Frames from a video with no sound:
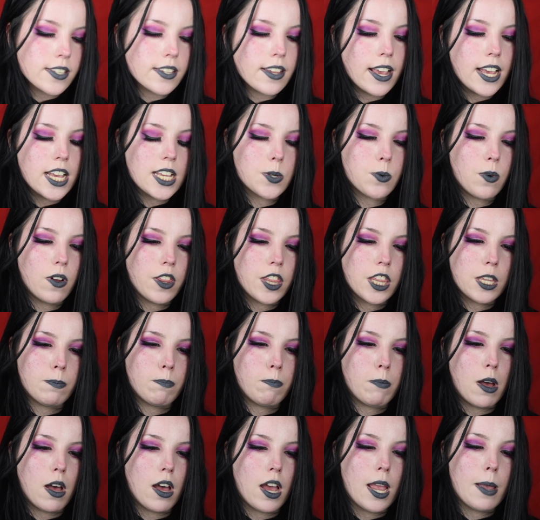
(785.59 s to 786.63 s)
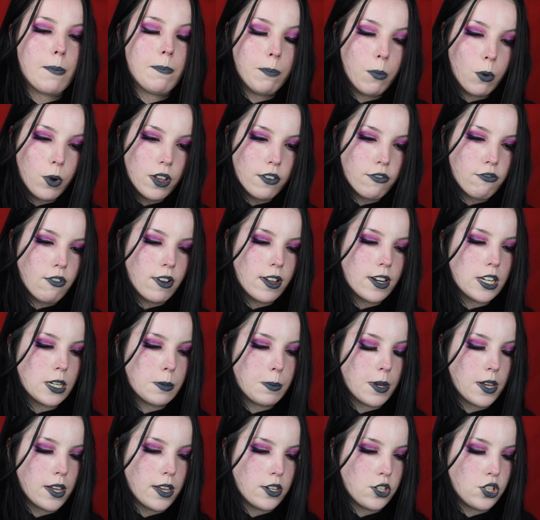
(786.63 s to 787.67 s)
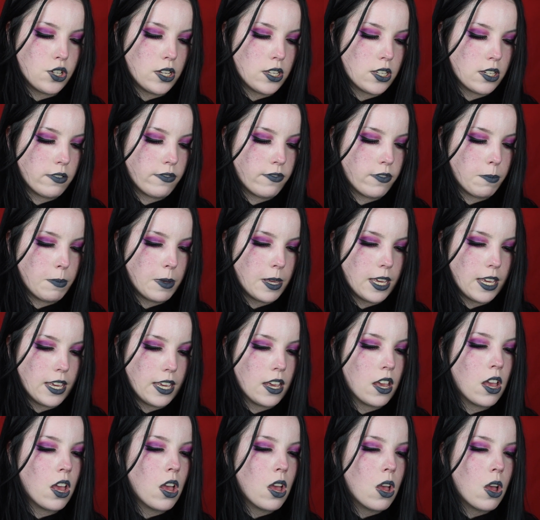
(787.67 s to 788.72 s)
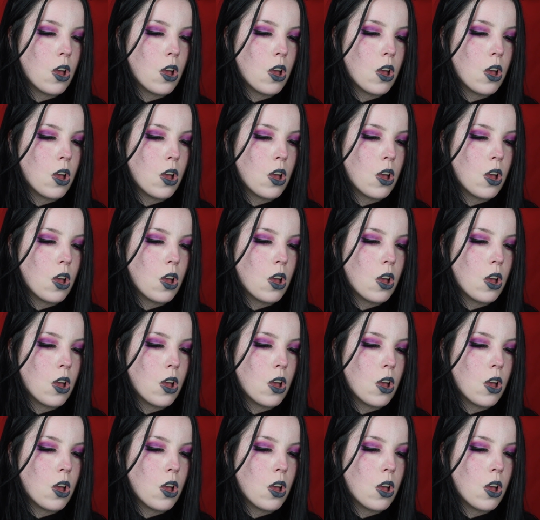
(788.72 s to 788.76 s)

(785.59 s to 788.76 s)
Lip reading: It is one that my boyfriend purchased for me